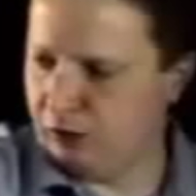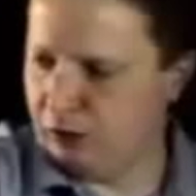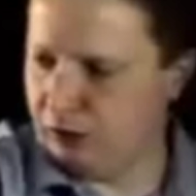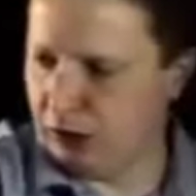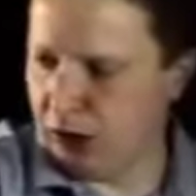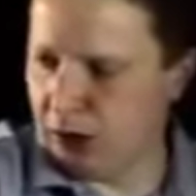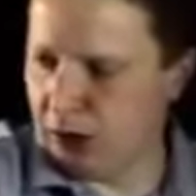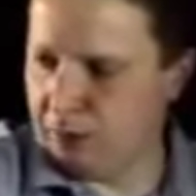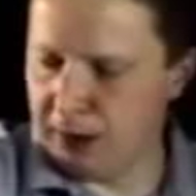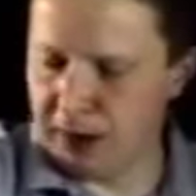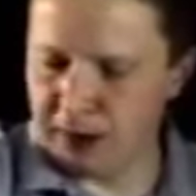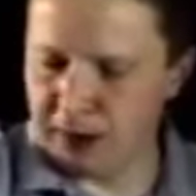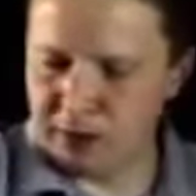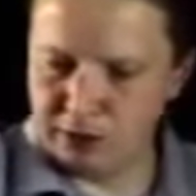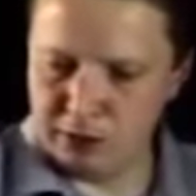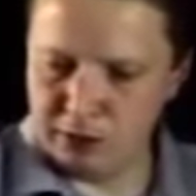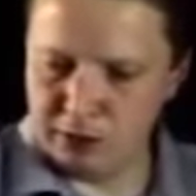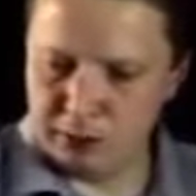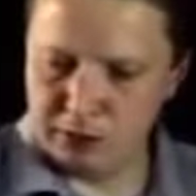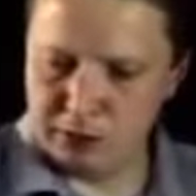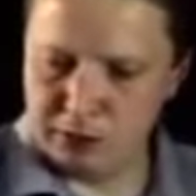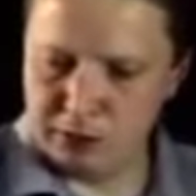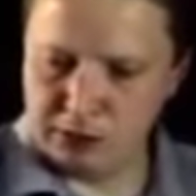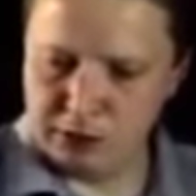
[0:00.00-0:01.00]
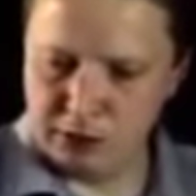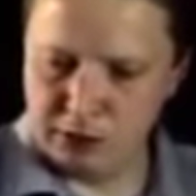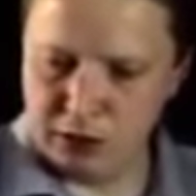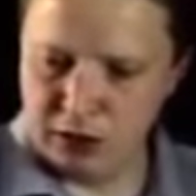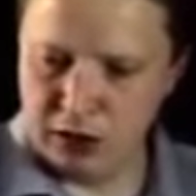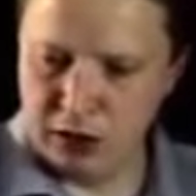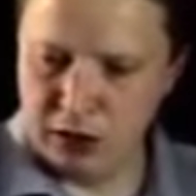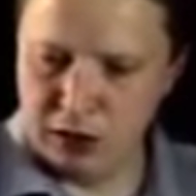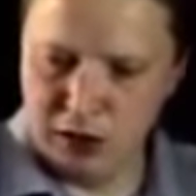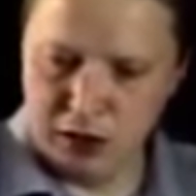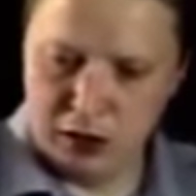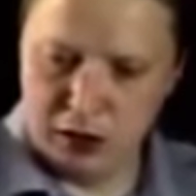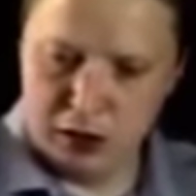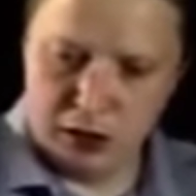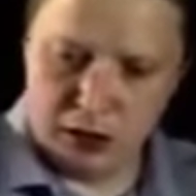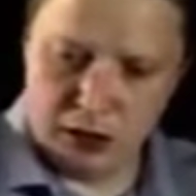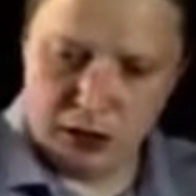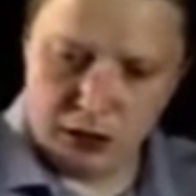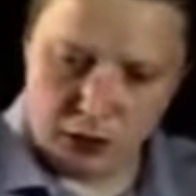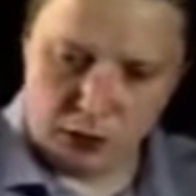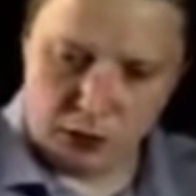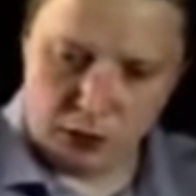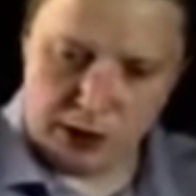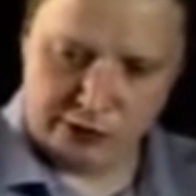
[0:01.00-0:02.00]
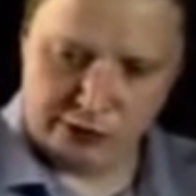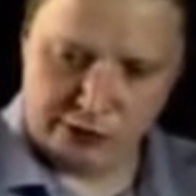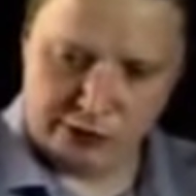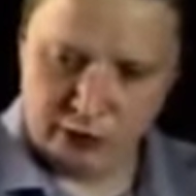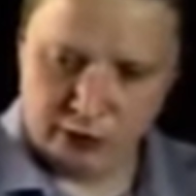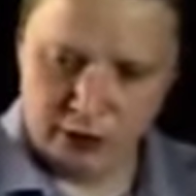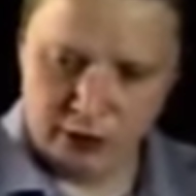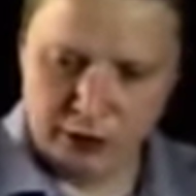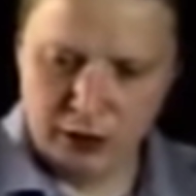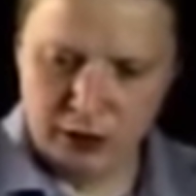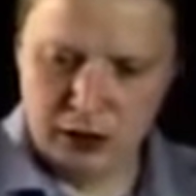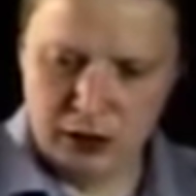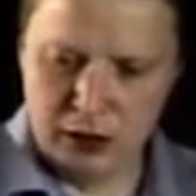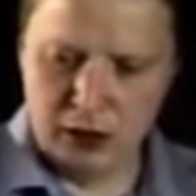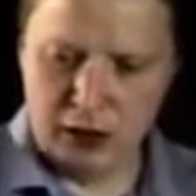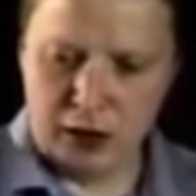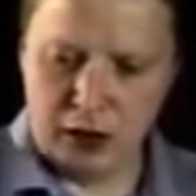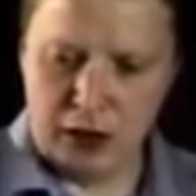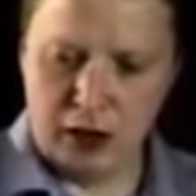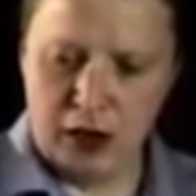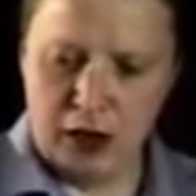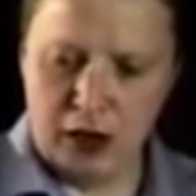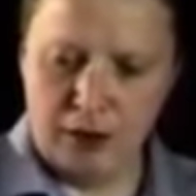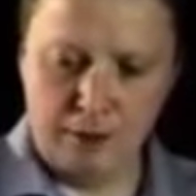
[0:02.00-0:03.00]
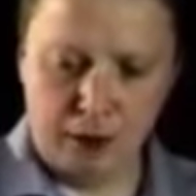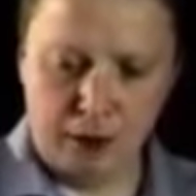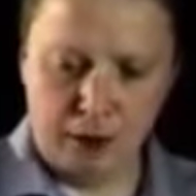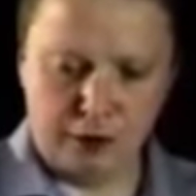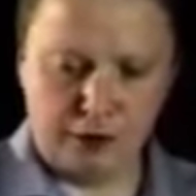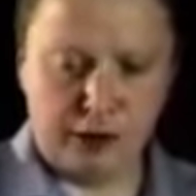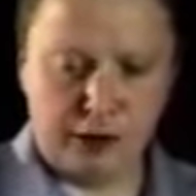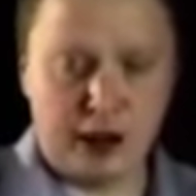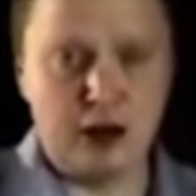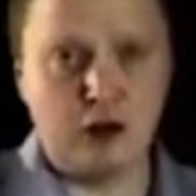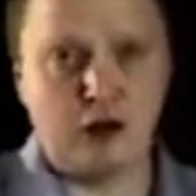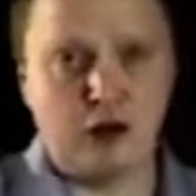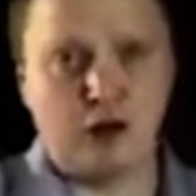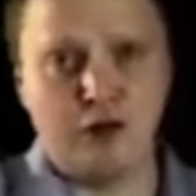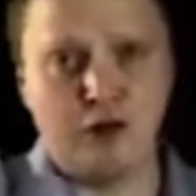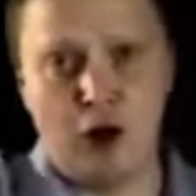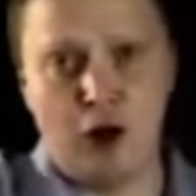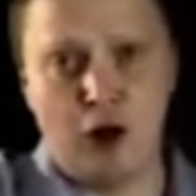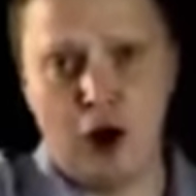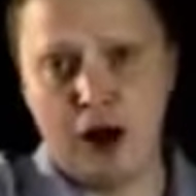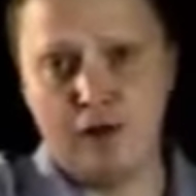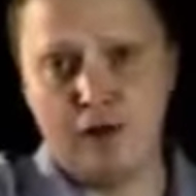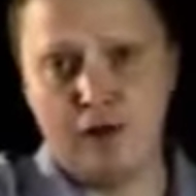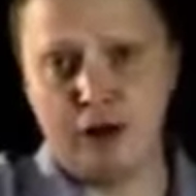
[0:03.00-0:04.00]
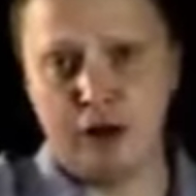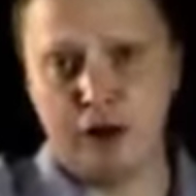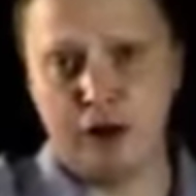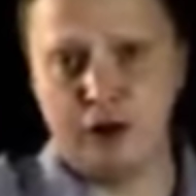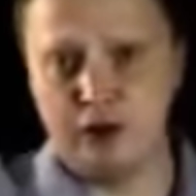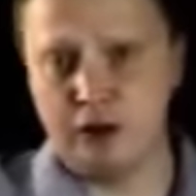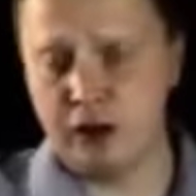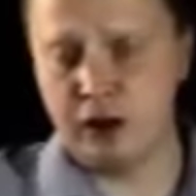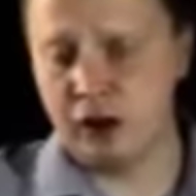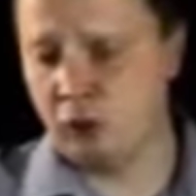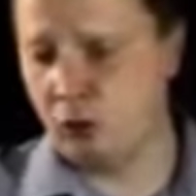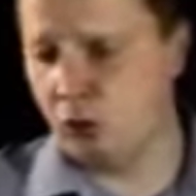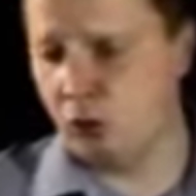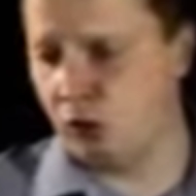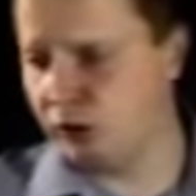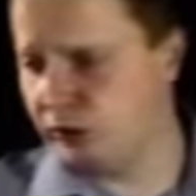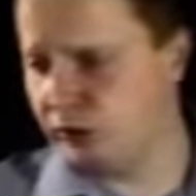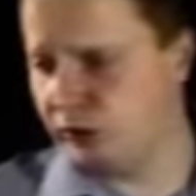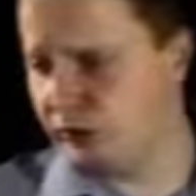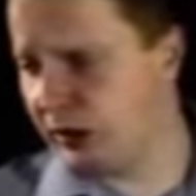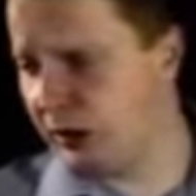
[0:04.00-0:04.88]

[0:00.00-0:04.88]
If we go back to the position in question, knight to h5 instead of what